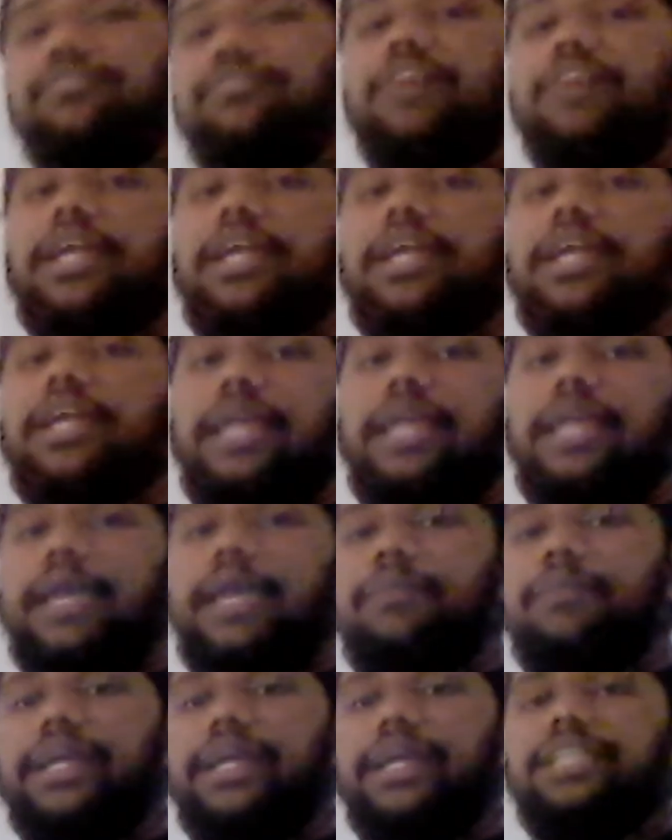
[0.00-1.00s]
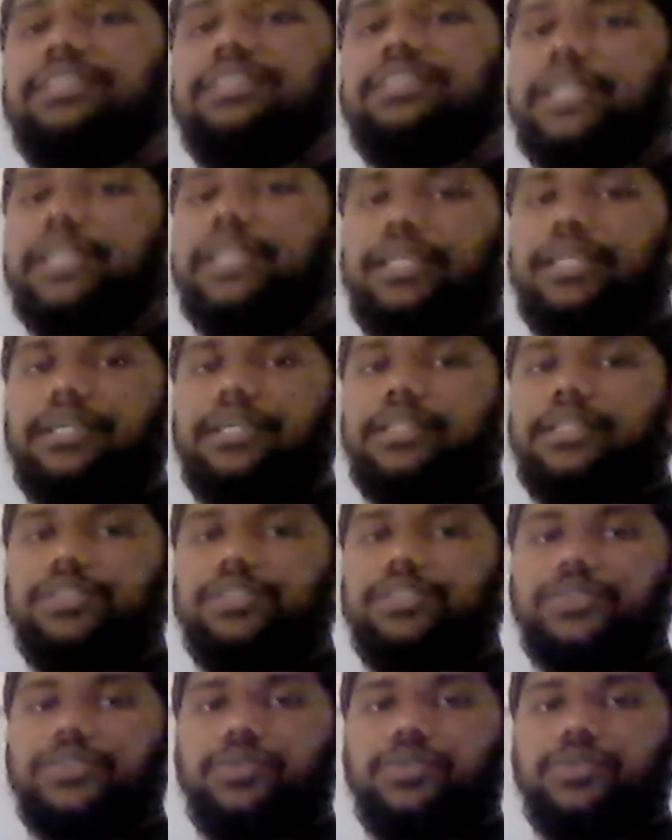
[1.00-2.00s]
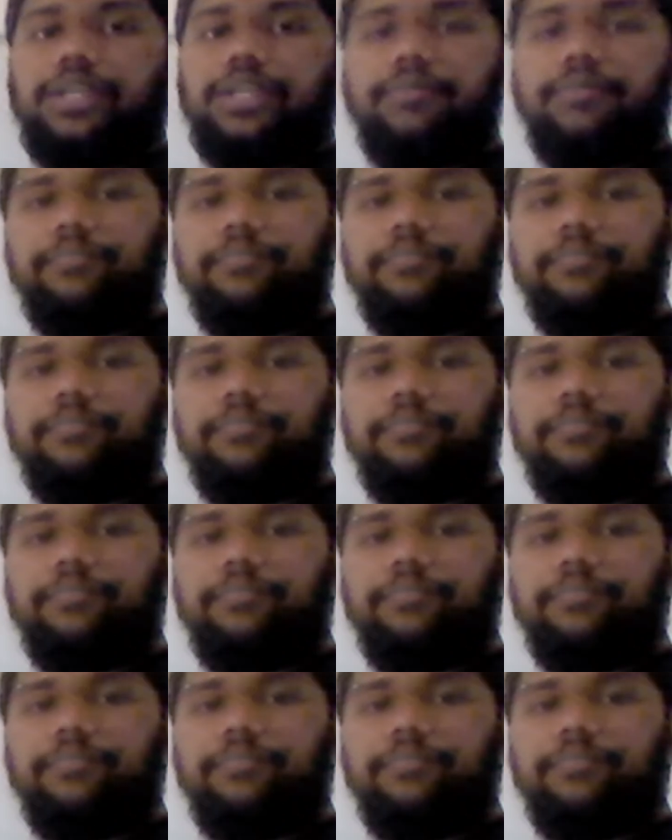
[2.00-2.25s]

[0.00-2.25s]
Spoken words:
find A minus and tell the story.